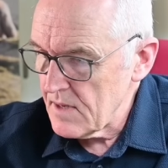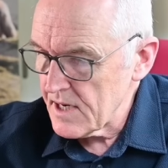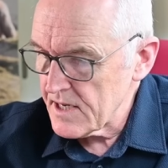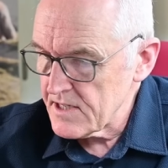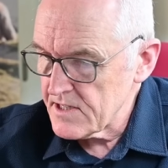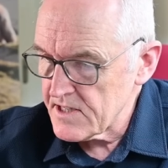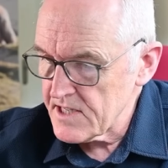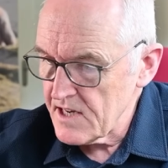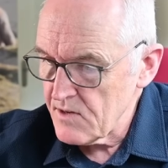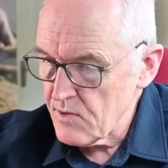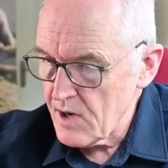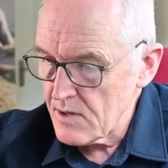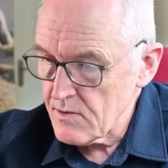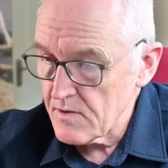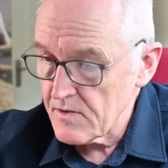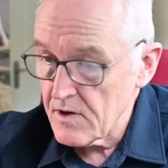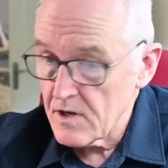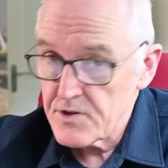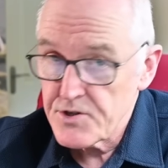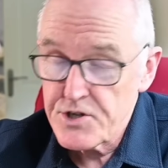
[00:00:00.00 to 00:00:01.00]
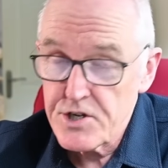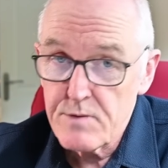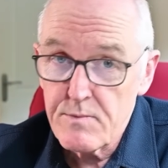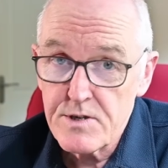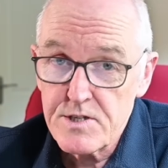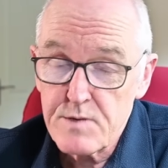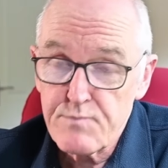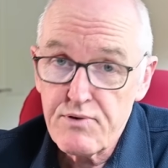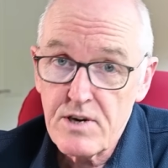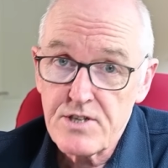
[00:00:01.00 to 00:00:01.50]
I can see why we've got
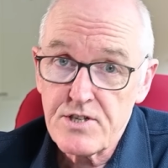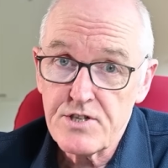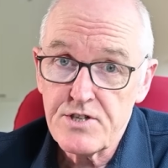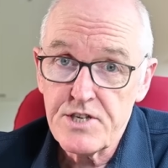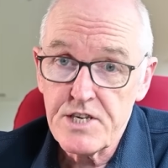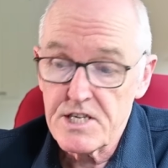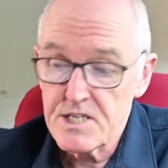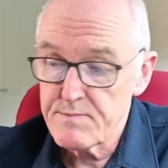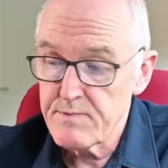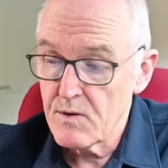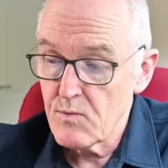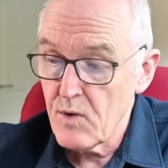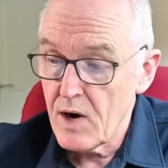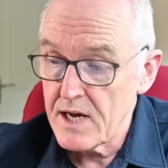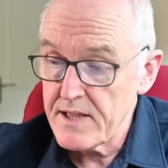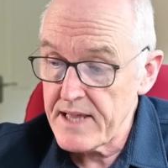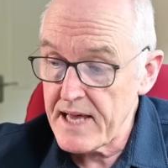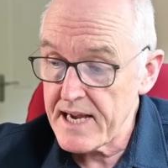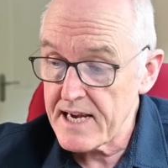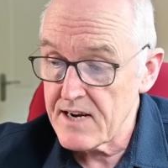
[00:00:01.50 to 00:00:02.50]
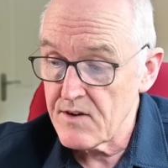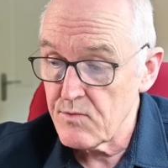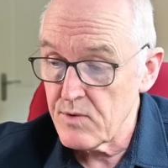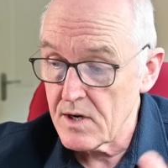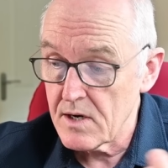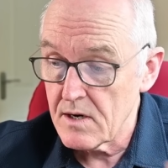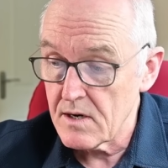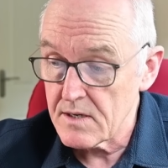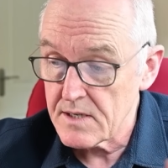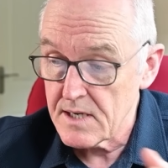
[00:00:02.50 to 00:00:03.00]
tumor suppressor genes, but why the heck have
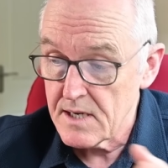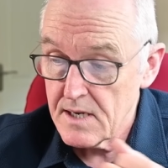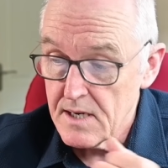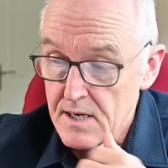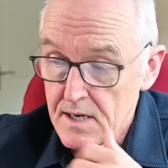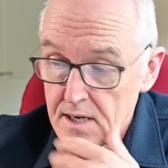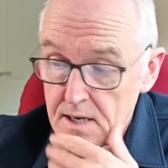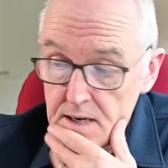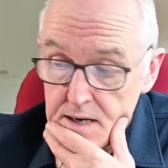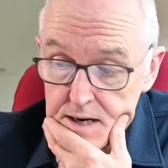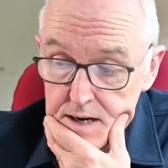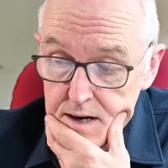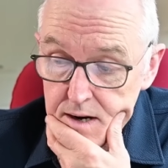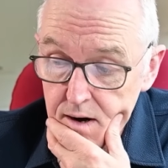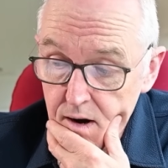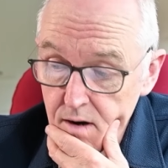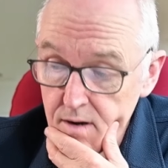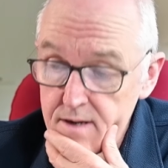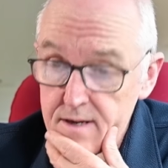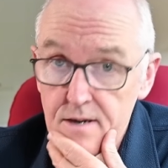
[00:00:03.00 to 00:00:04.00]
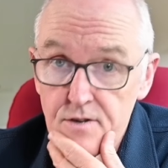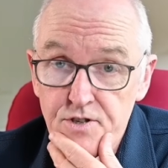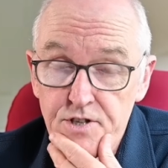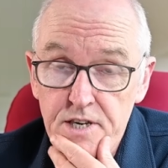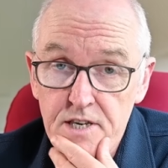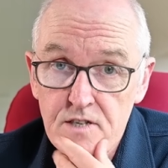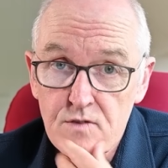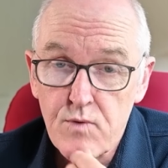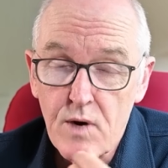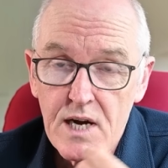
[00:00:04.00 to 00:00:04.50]
we got
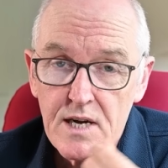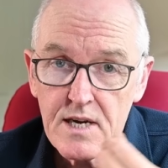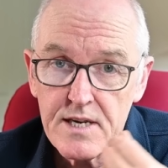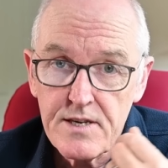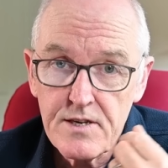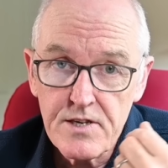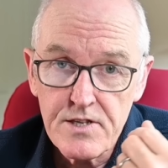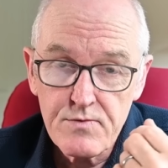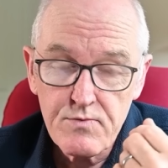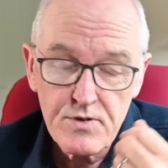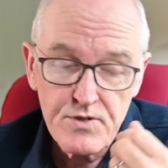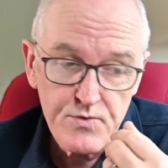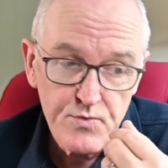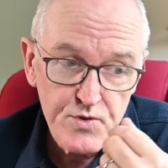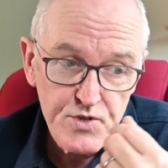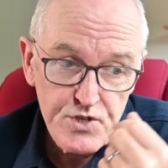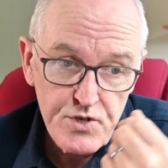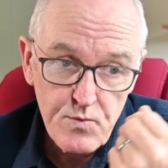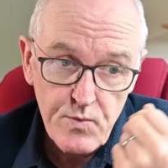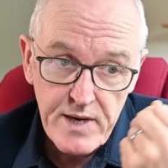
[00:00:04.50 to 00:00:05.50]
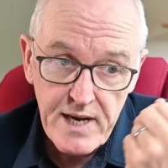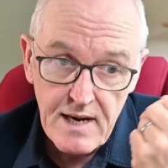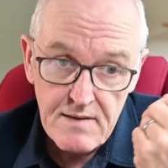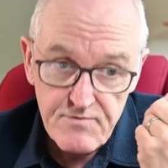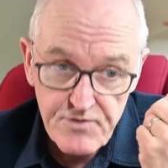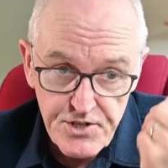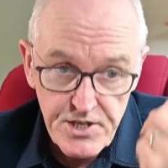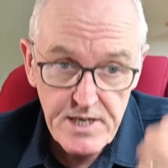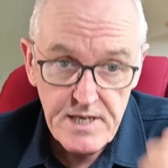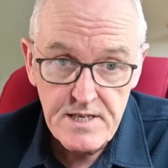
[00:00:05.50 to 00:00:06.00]
oncogenes? Why on earth should we
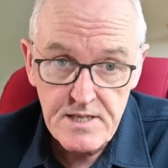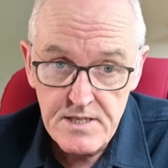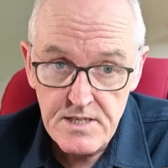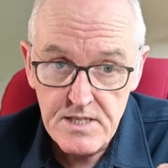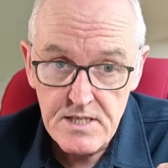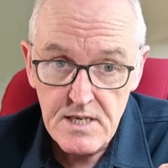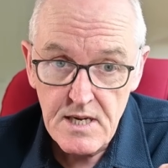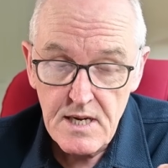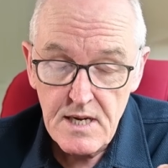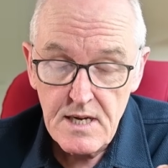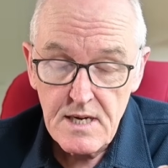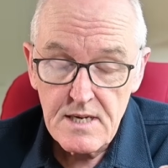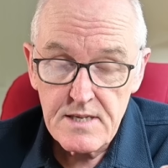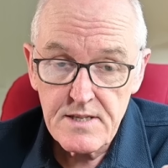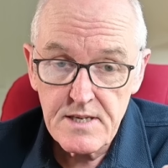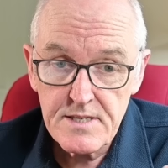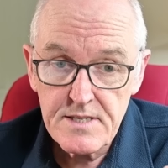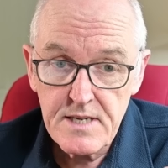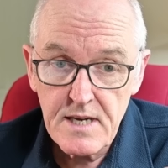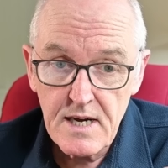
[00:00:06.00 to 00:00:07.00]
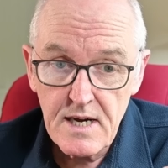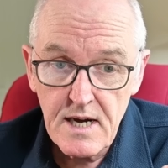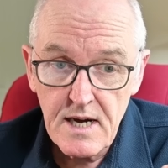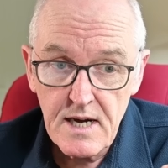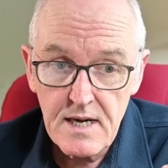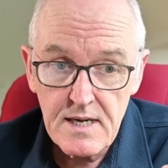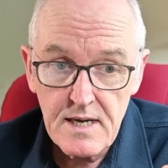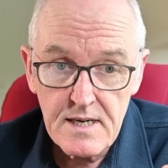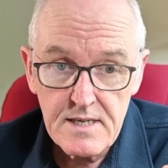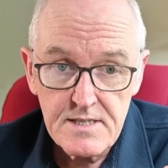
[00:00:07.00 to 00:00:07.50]
have genes
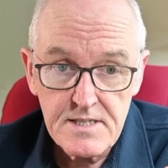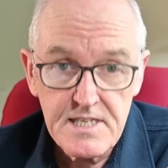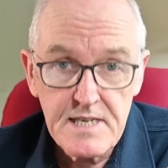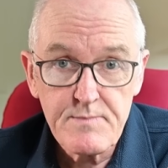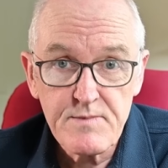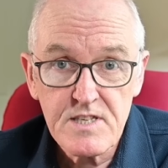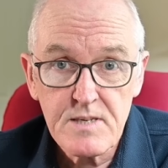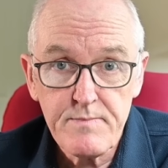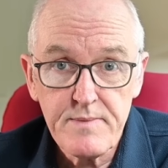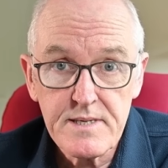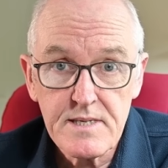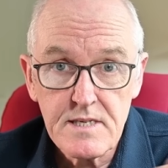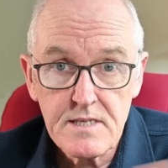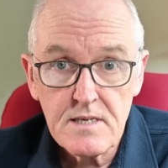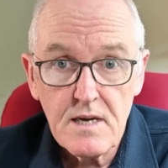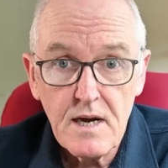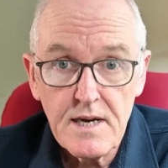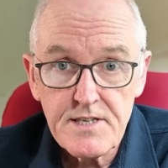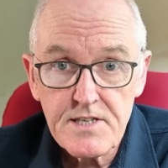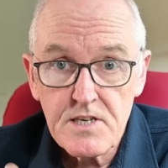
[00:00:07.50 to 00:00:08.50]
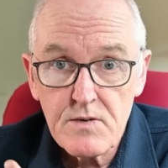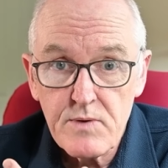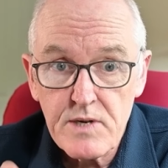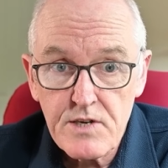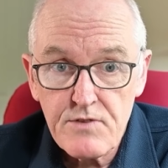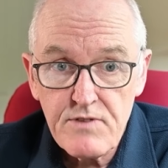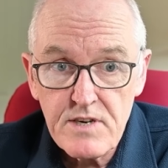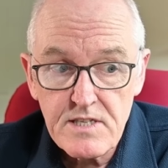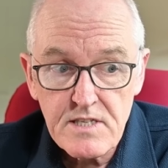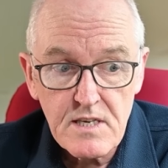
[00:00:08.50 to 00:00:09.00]
that seem to be designed to
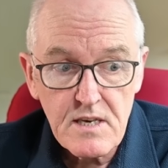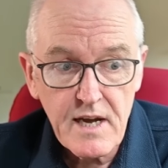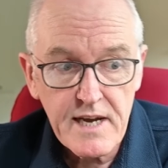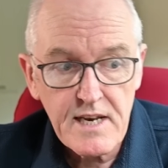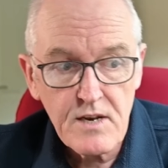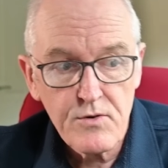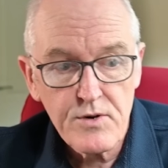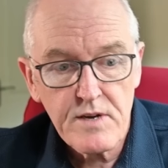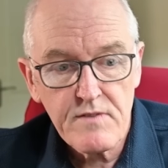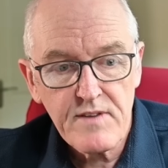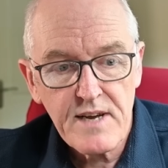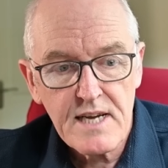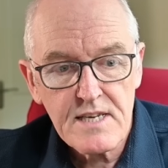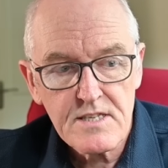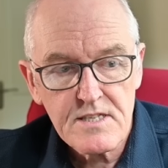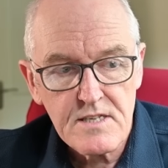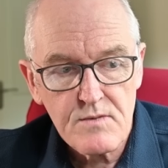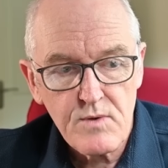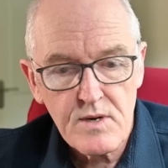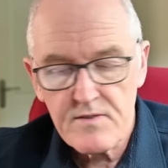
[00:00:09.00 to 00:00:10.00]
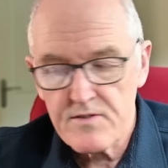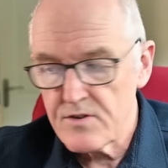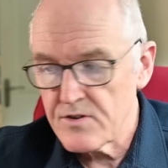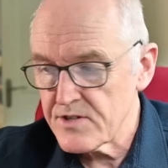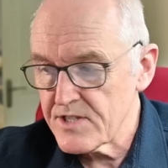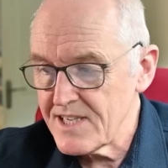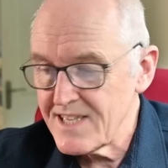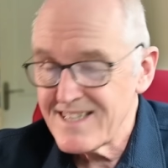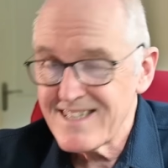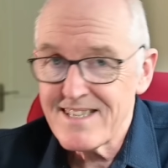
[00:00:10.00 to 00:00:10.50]
increase the likelihood of cancer? Well, of
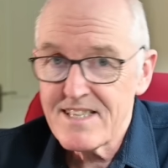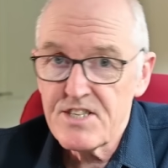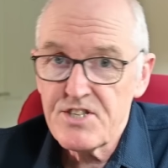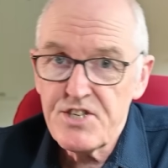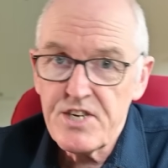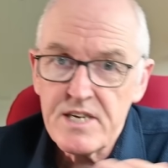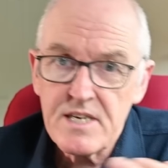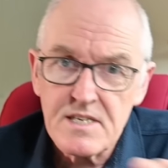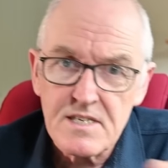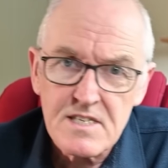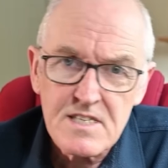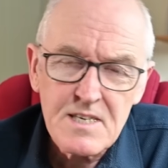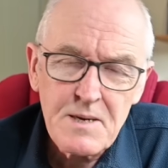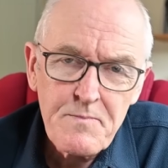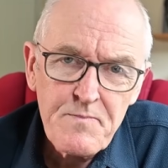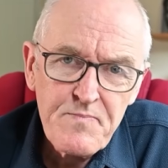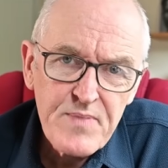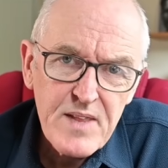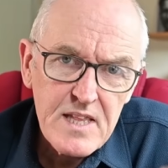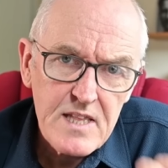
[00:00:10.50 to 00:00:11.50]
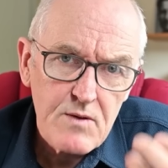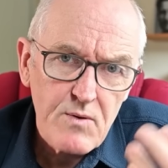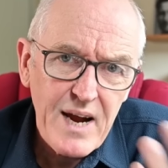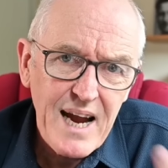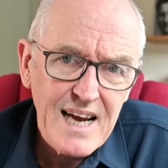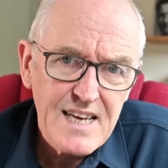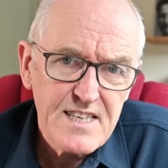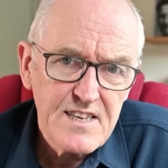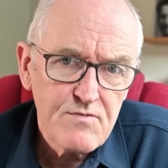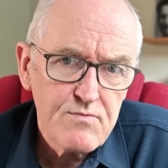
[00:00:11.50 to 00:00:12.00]
course, these are the genes that were
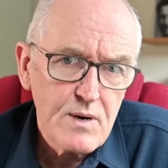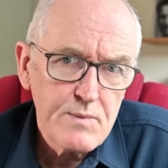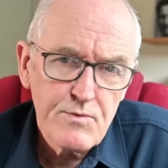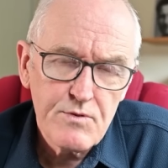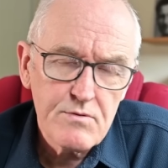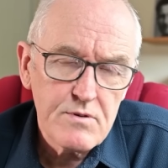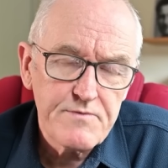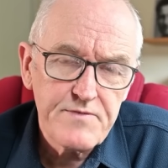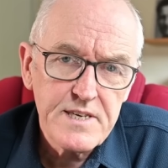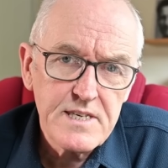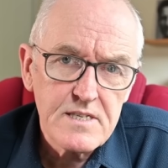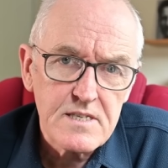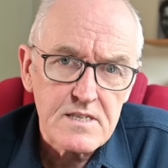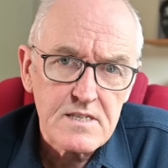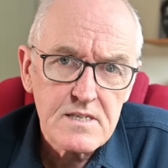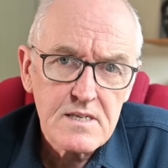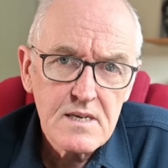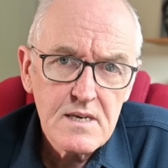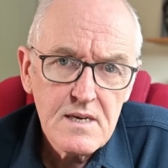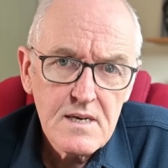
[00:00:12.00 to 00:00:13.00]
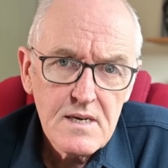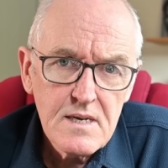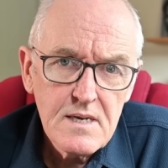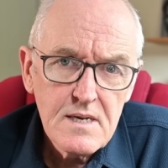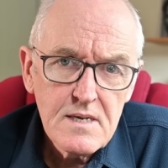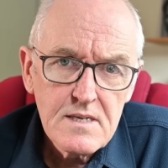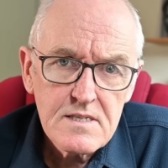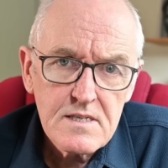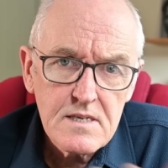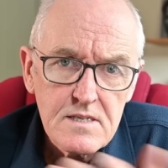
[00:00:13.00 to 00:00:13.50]
active when we were fetus
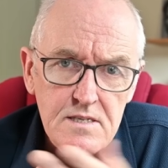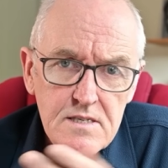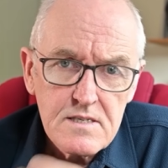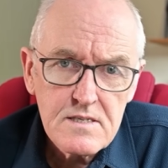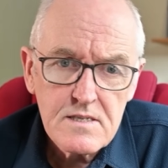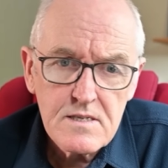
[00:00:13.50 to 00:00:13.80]
to